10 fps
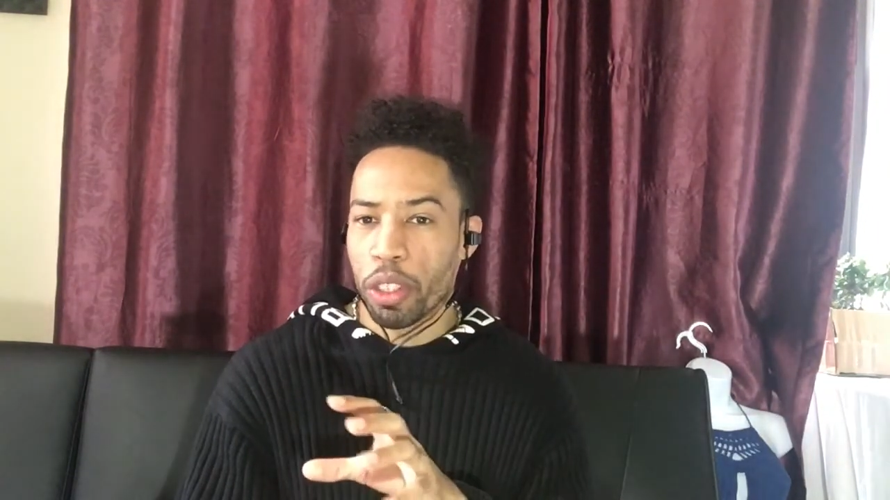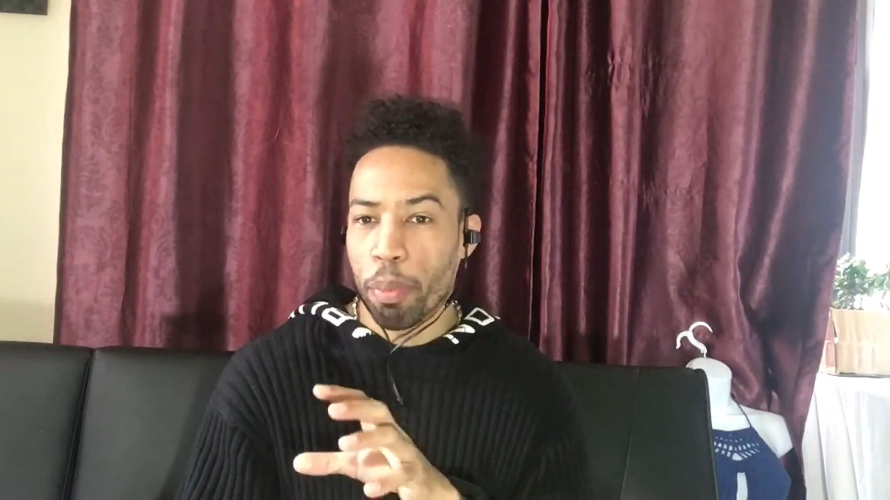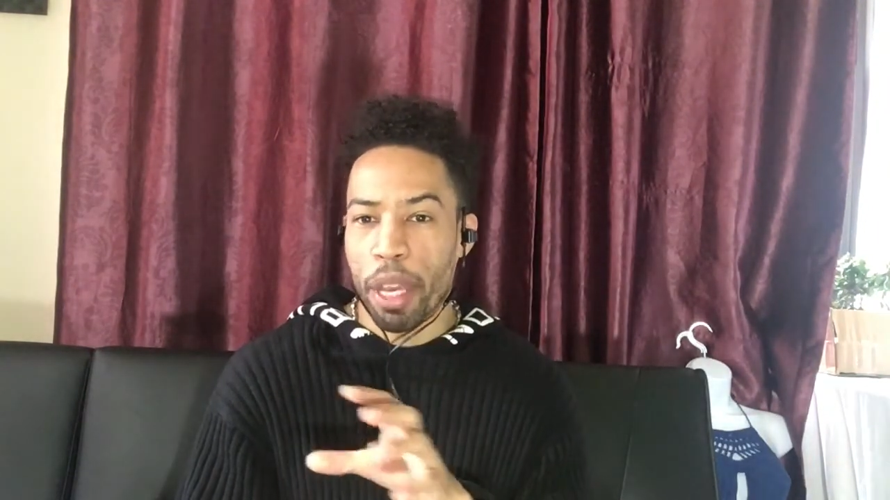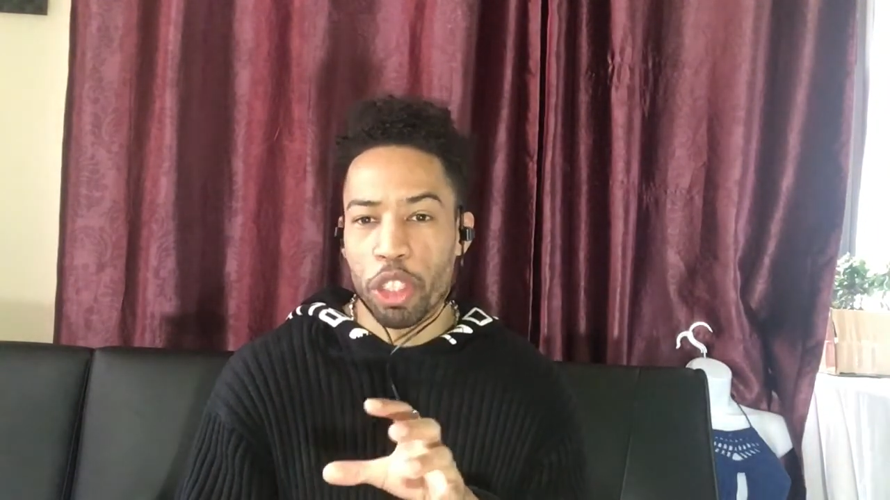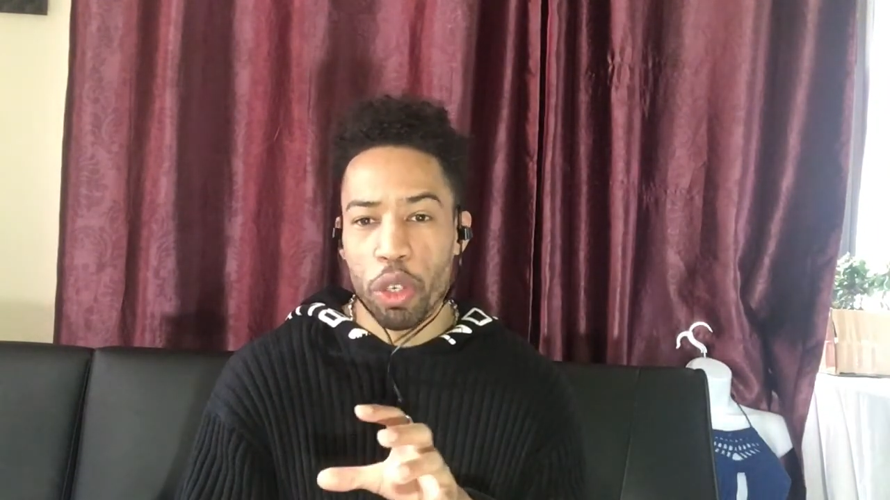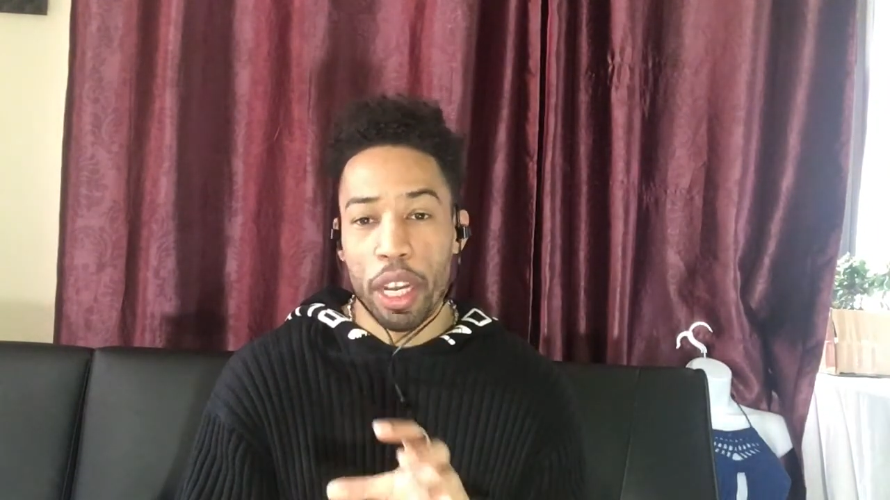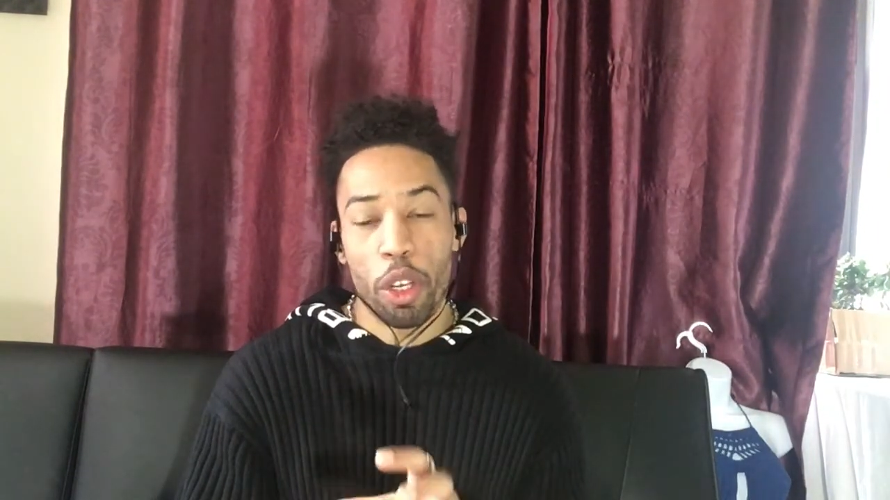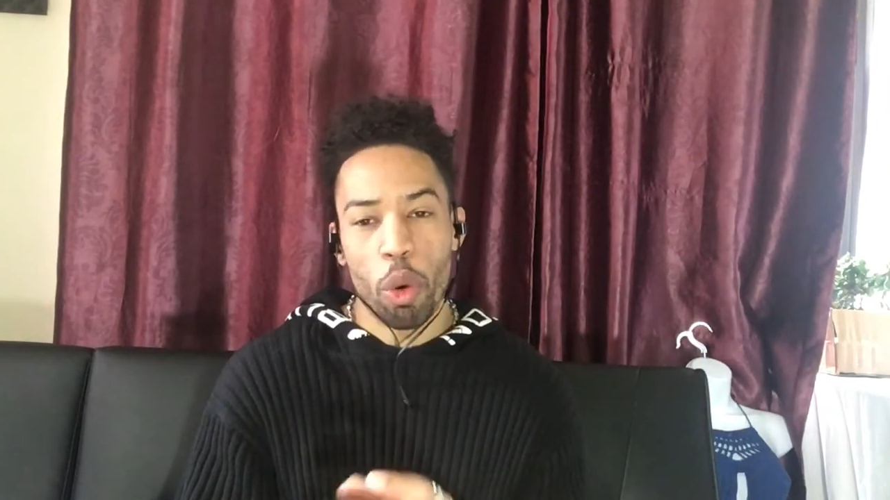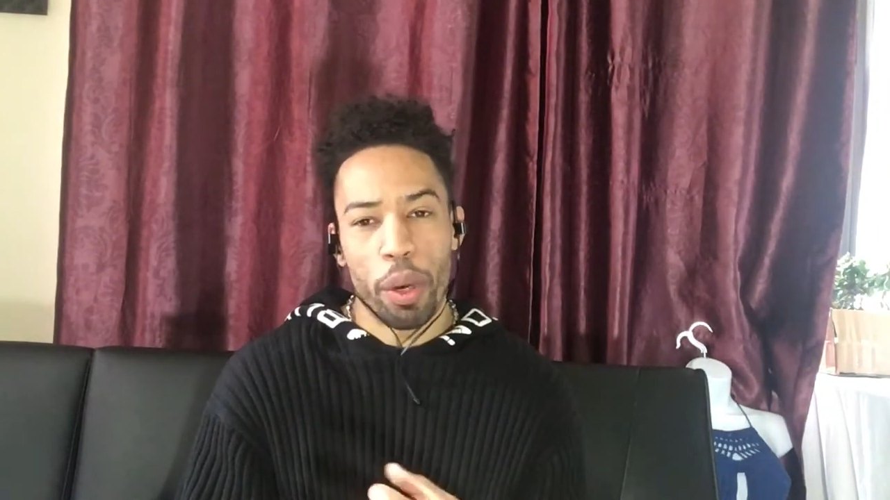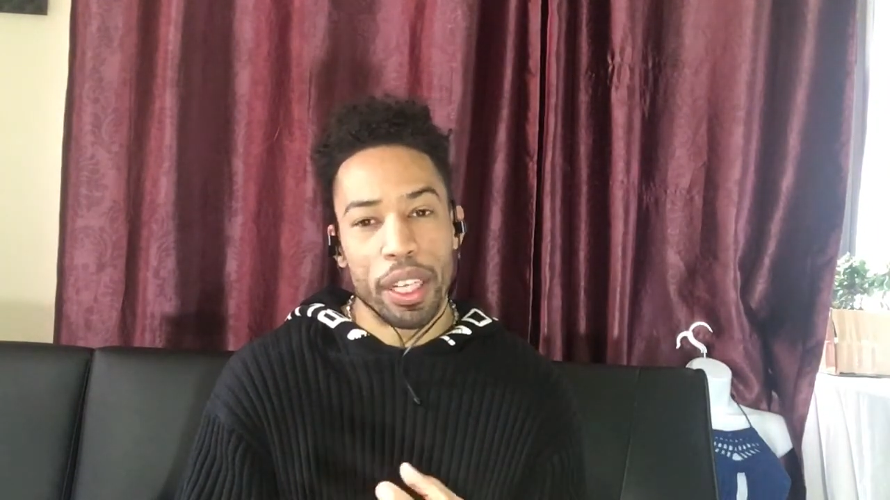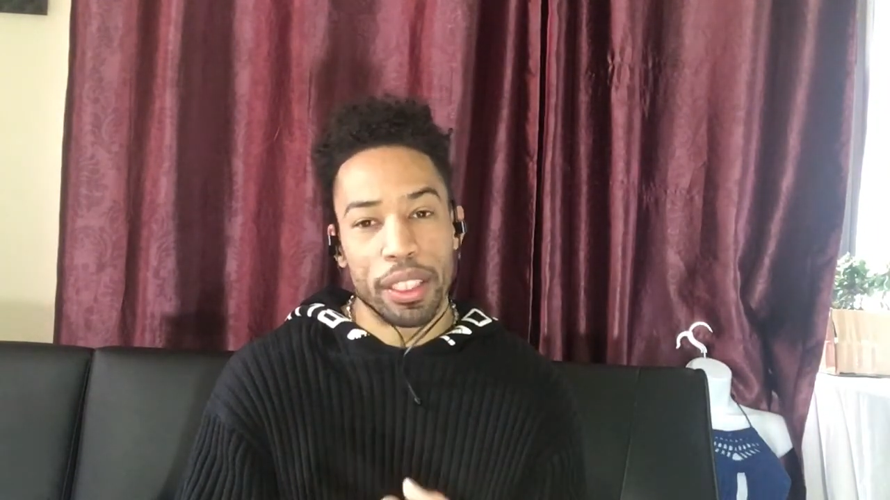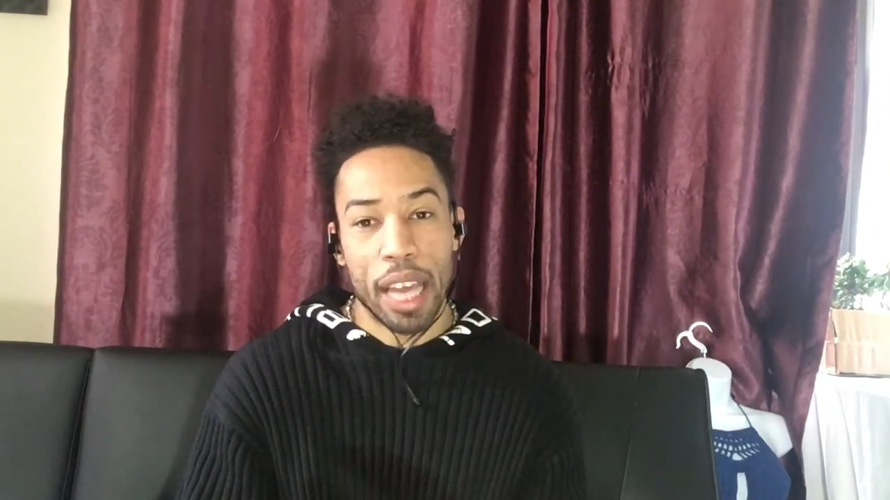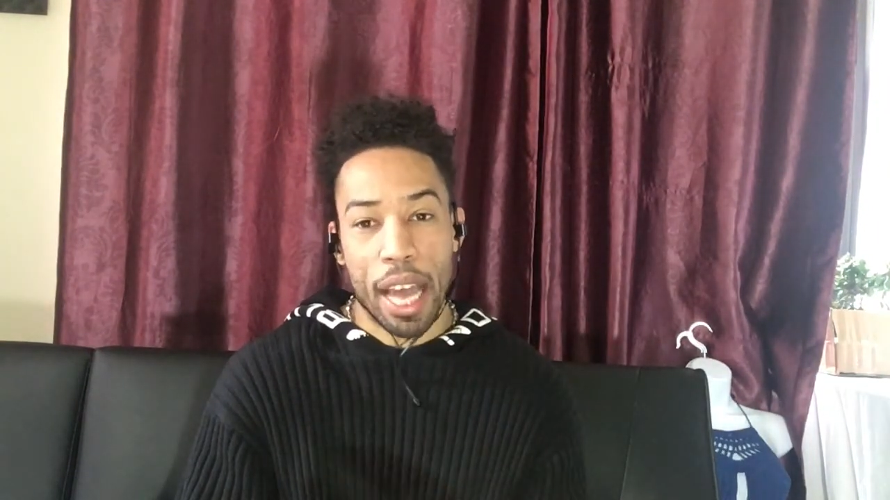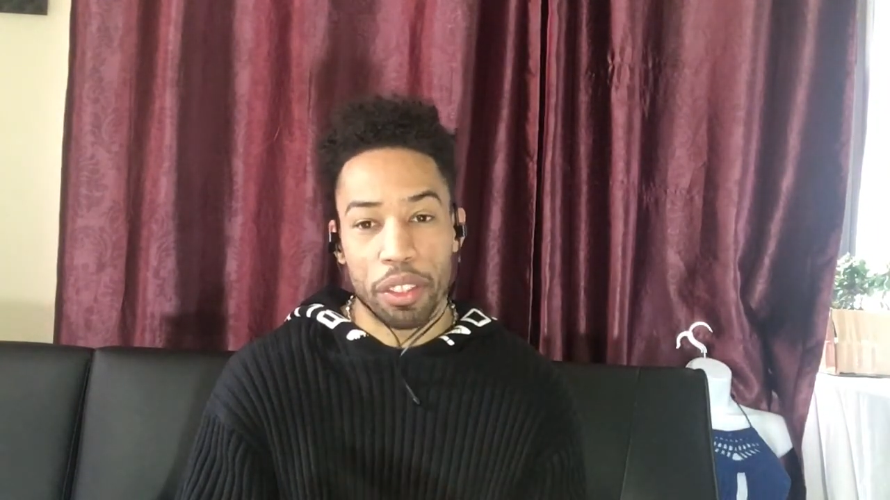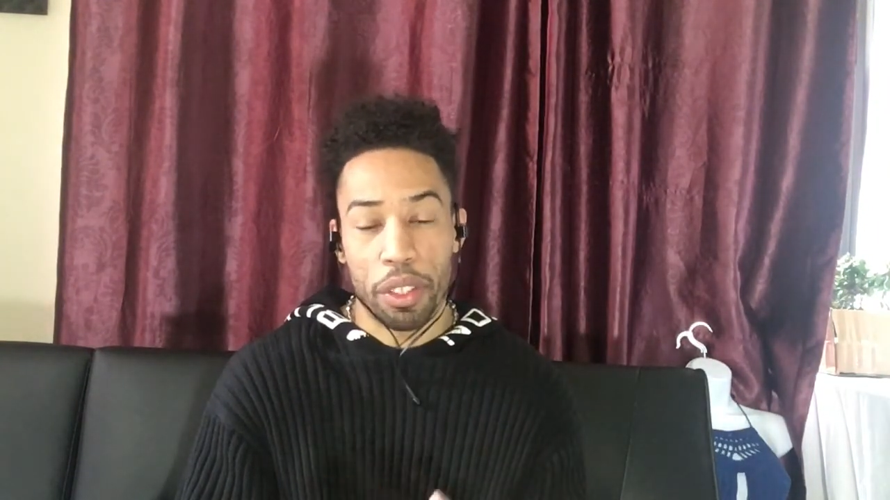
to make sure that no one attacks